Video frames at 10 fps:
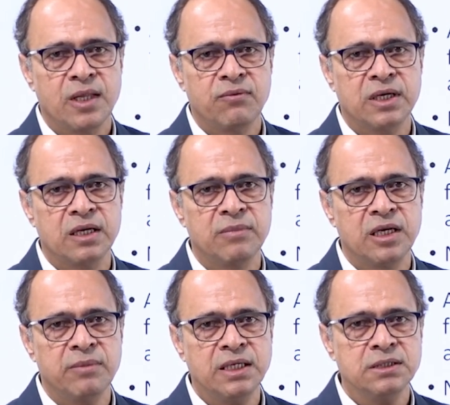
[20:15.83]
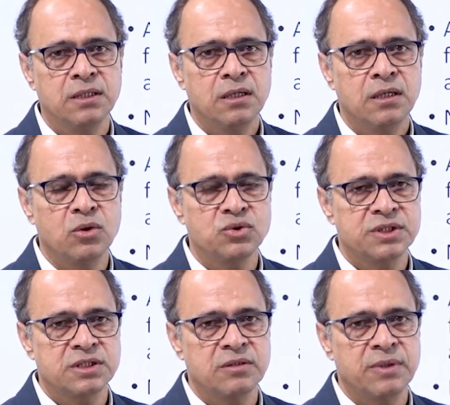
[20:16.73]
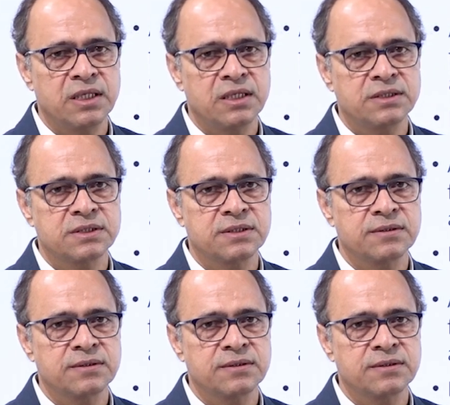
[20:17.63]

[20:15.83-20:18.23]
We can minimize non-systematic risk.